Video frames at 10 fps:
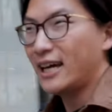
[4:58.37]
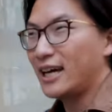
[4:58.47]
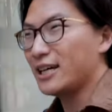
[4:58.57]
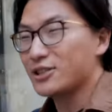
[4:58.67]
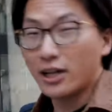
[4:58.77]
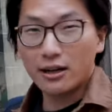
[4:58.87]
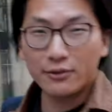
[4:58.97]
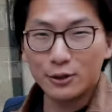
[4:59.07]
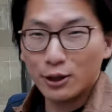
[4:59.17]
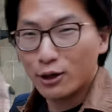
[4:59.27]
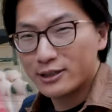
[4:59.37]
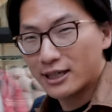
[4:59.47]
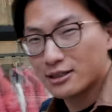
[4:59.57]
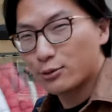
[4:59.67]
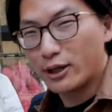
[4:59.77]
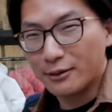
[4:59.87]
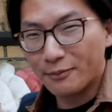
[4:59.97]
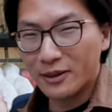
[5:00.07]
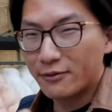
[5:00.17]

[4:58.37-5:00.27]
and check out a few new hotels as well.